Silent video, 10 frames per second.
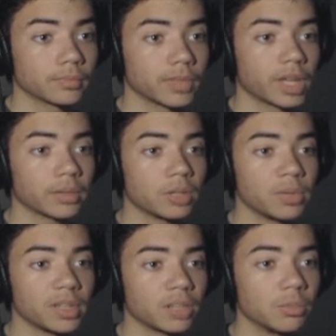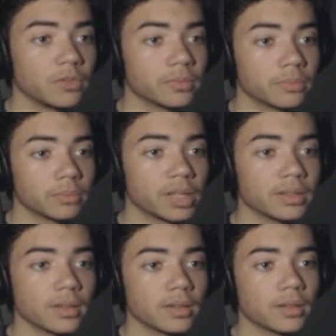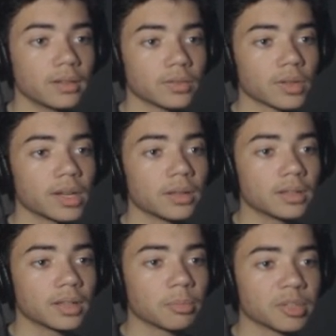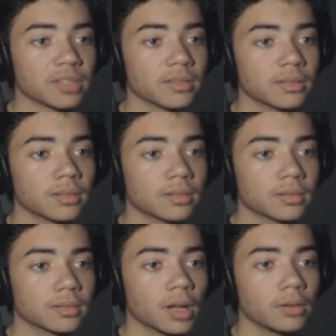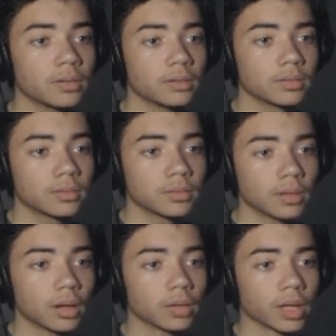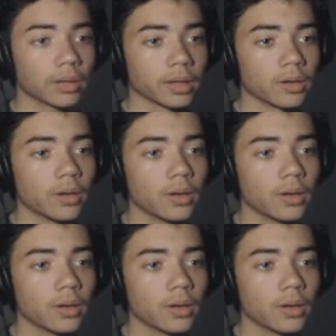Okay, can you, can you move, please? So I can get it? Get the present? No? Oh, okay, thank you.